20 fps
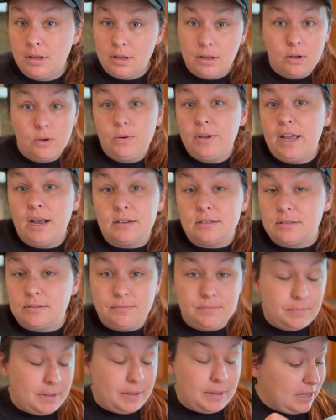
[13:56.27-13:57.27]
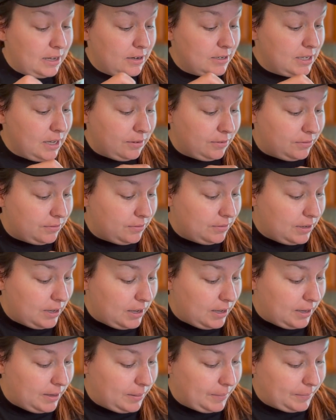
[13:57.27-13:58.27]
who cares? Make it yourself.
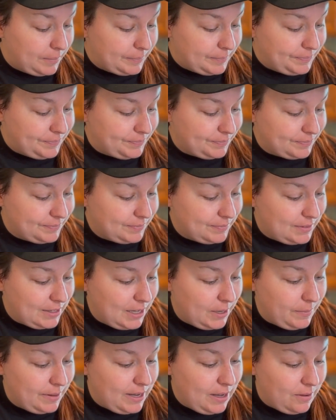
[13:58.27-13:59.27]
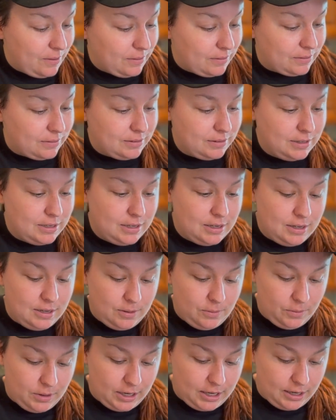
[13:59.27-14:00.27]
Here we go.
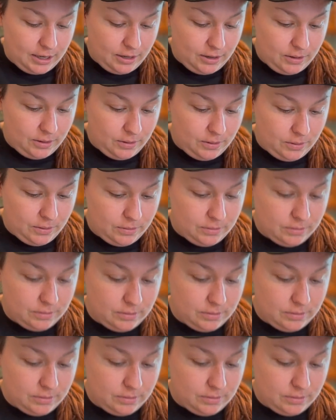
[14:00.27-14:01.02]
We're gonna go,